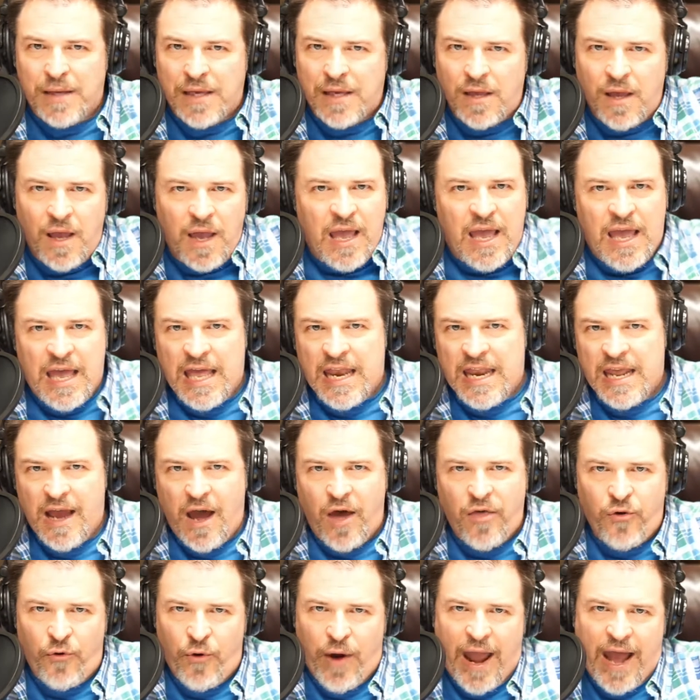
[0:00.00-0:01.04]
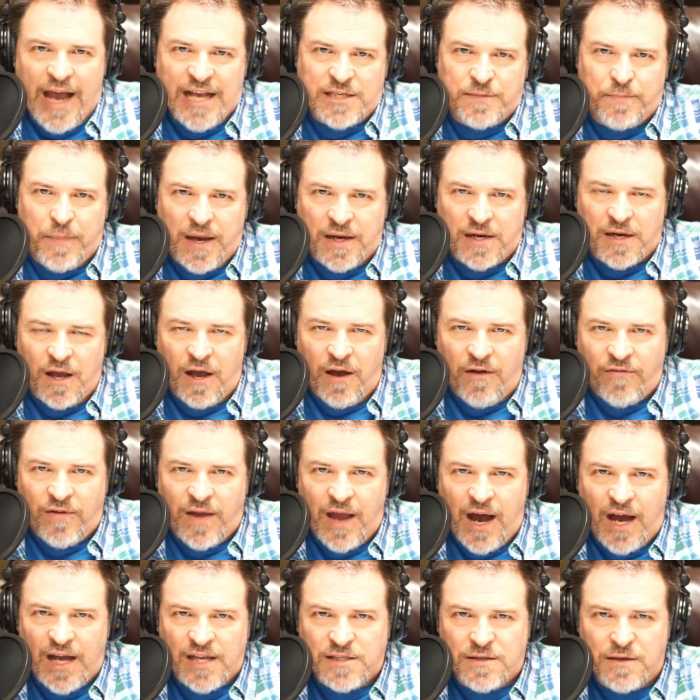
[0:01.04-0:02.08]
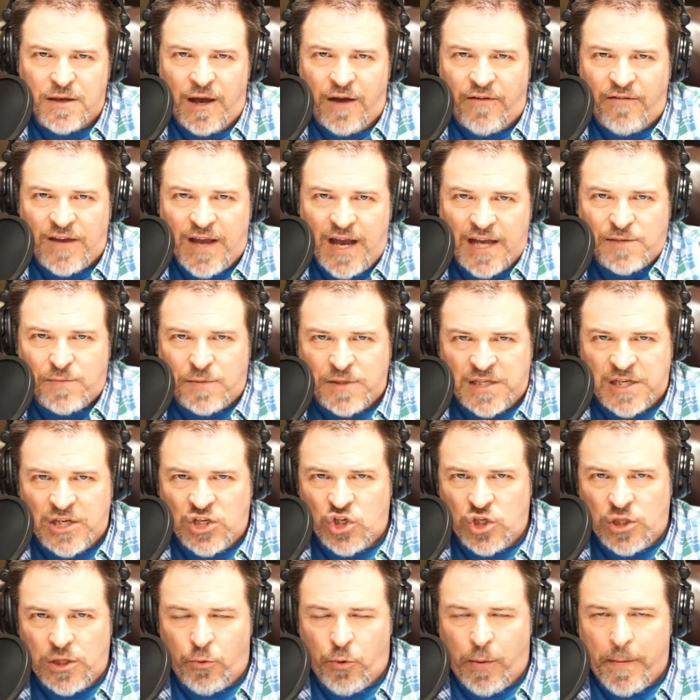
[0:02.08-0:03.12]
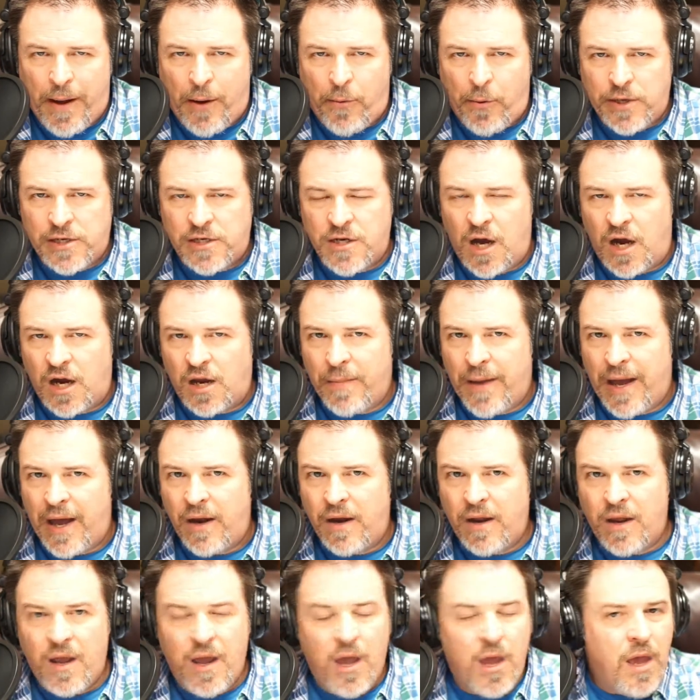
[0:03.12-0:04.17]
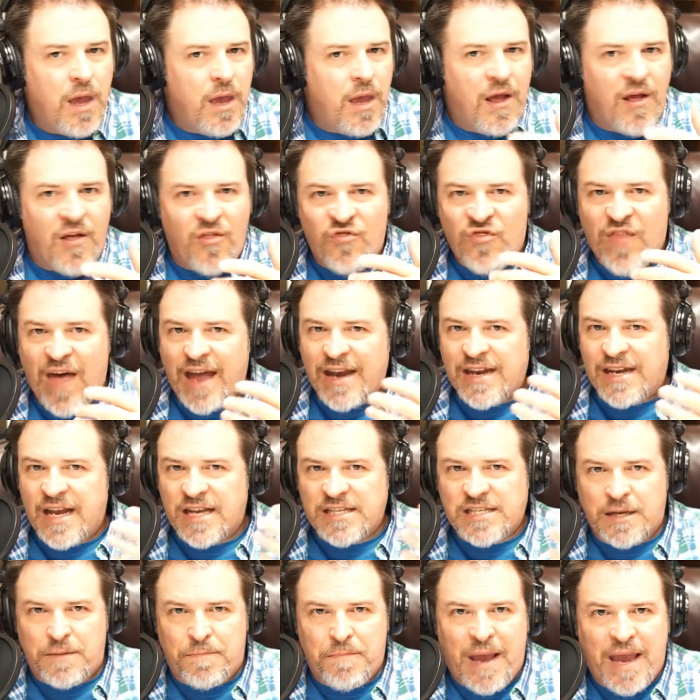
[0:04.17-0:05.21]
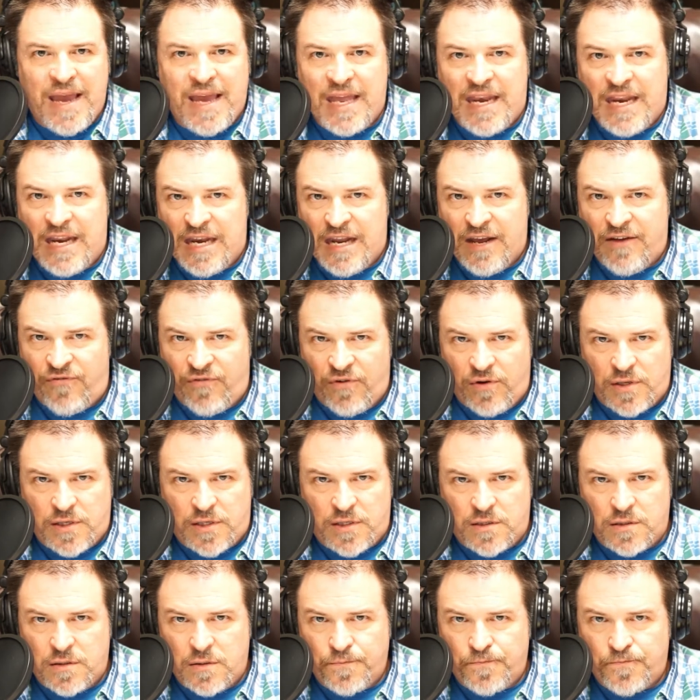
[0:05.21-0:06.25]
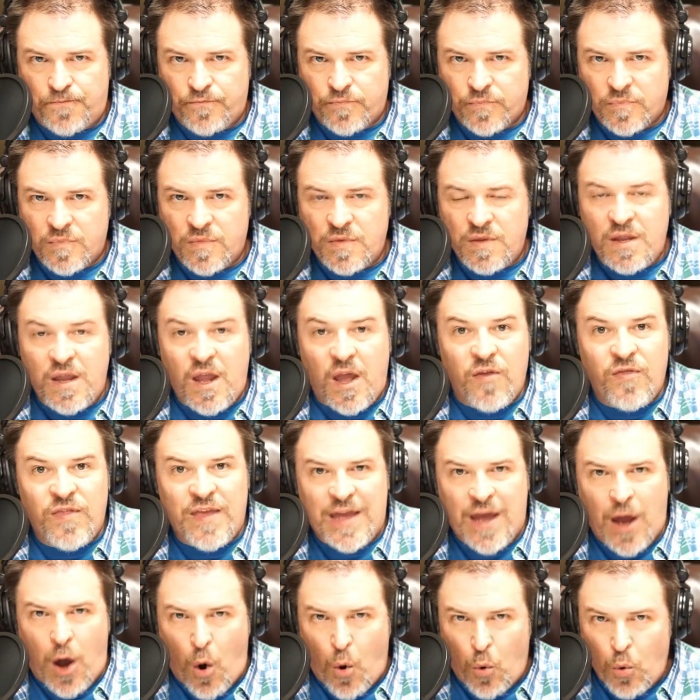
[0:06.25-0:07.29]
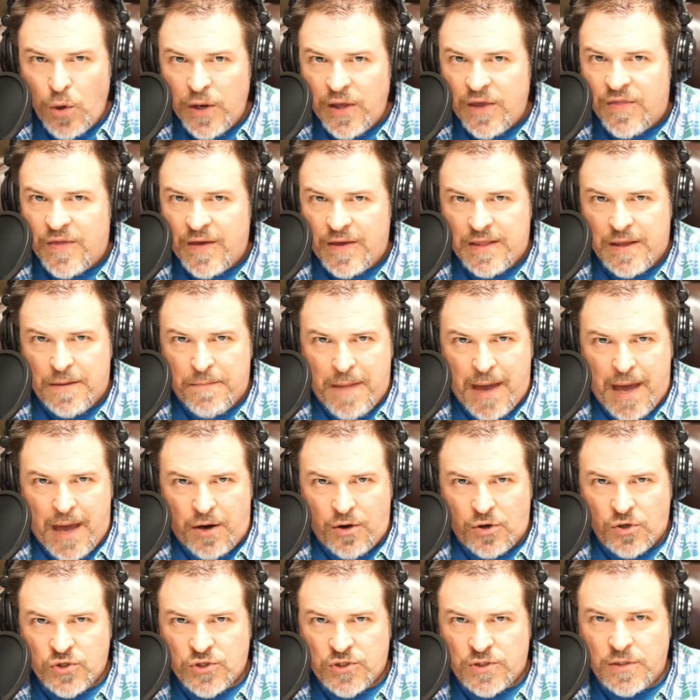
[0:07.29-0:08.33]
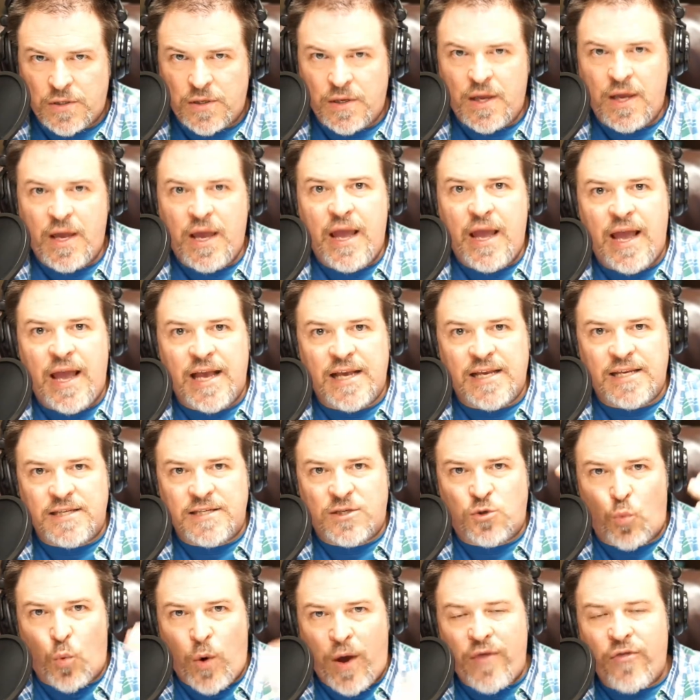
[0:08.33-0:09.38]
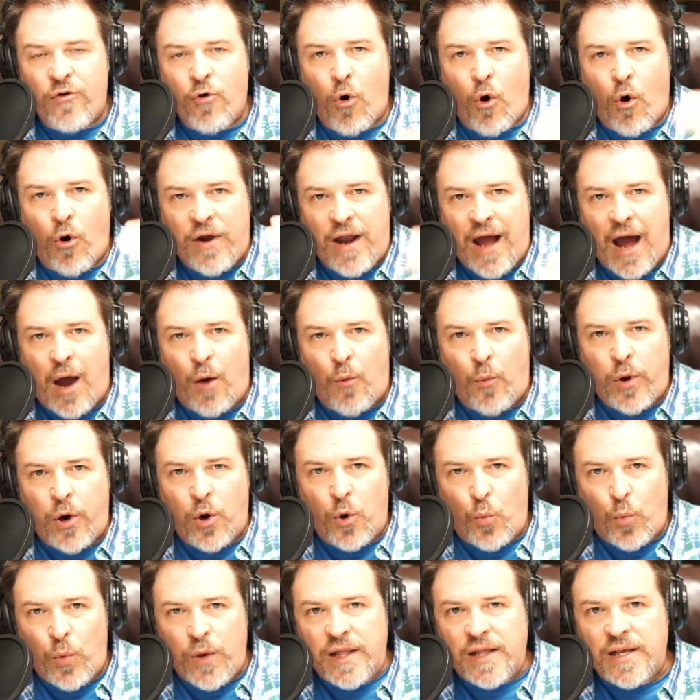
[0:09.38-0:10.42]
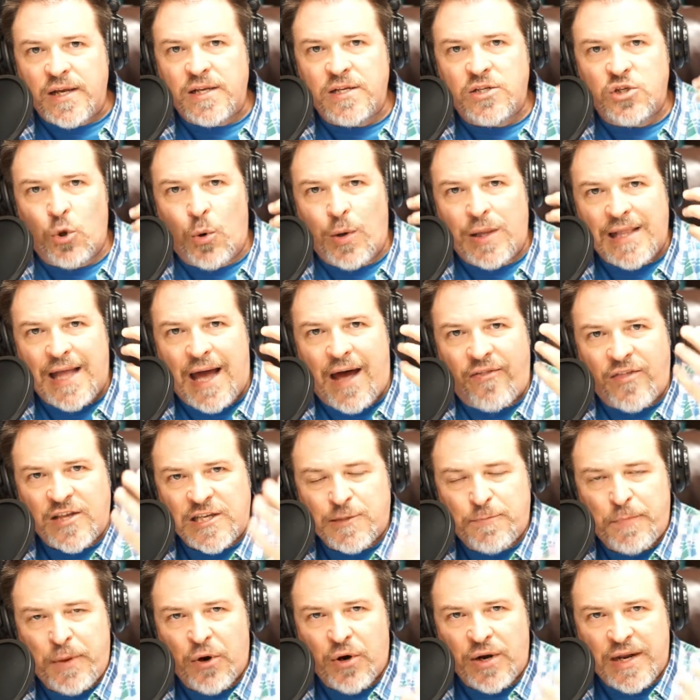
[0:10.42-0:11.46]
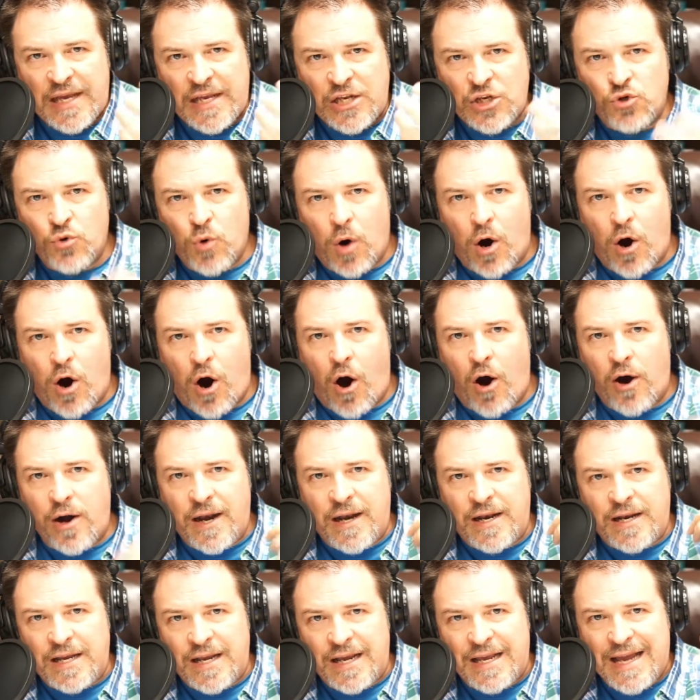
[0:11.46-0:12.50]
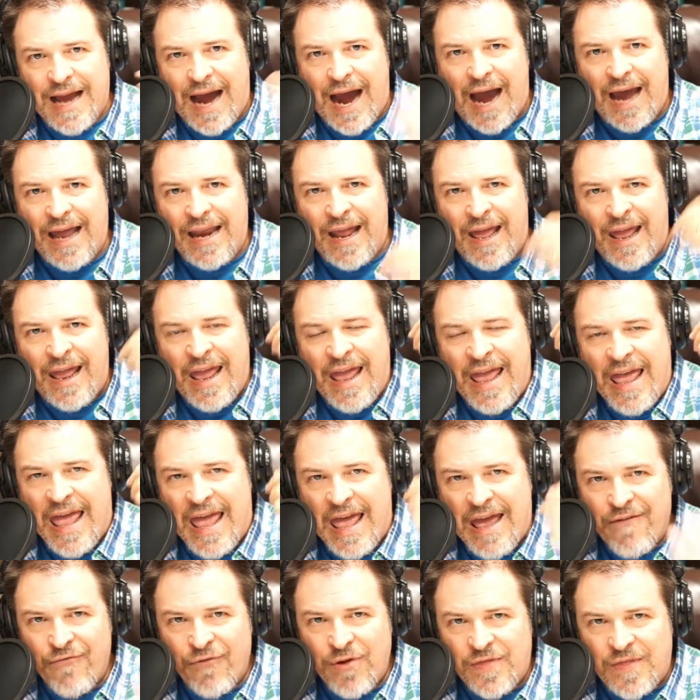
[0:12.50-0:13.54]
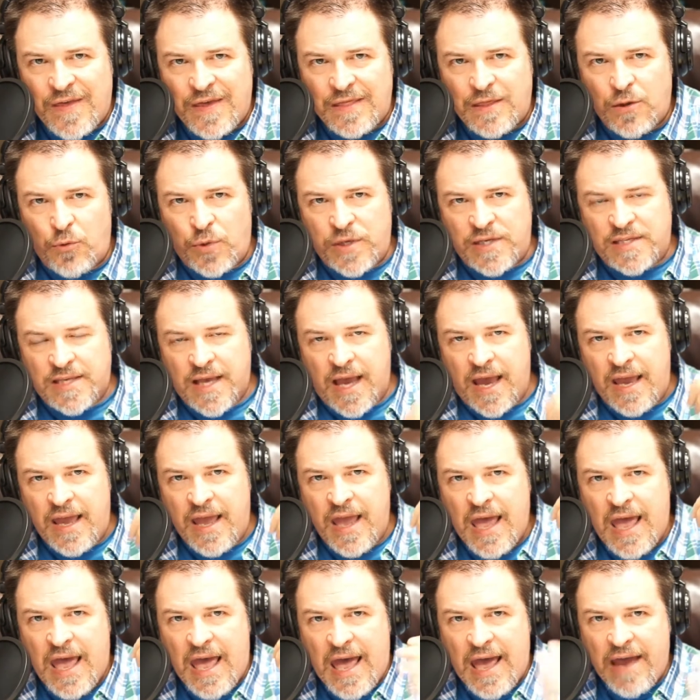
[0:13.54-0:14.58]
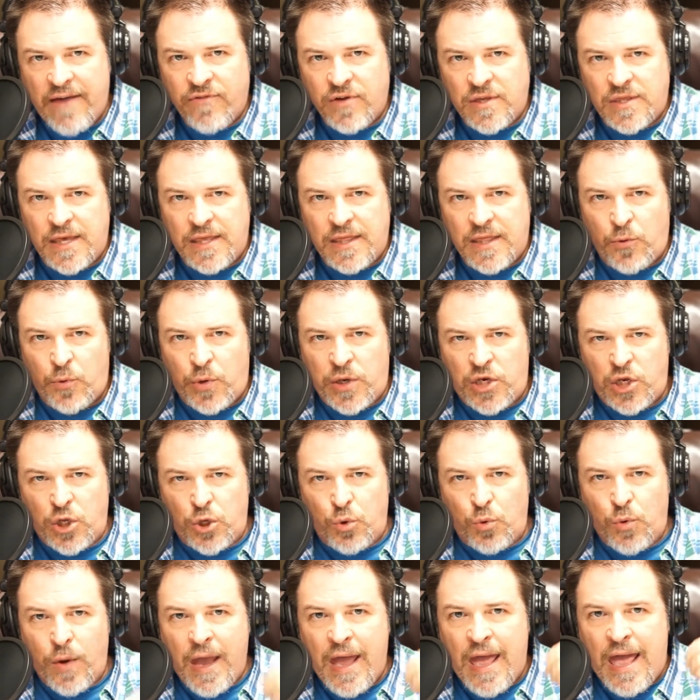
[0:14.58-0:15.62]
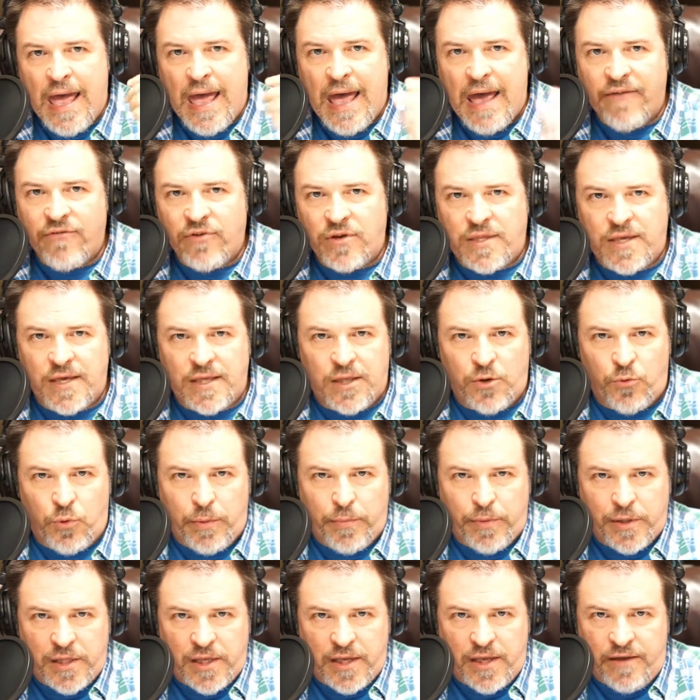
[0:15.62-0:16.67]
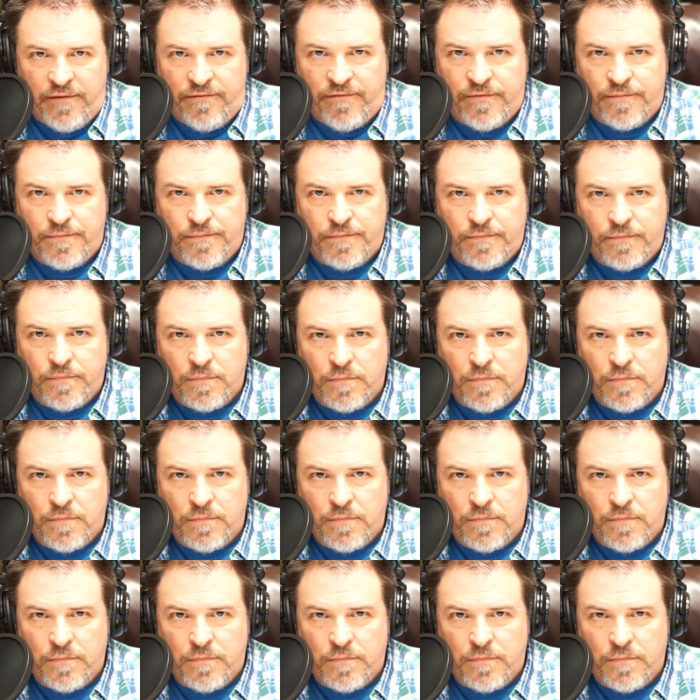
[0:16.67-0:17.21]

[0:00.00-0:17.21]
to be any other aspect of gospel teaching that we might want to talk about. That doesn't make any difference. The only thing that matters is whether or not we are willing to allow the Spirit into our heart and to guide everything that we say, everything that we do, everything that we believe.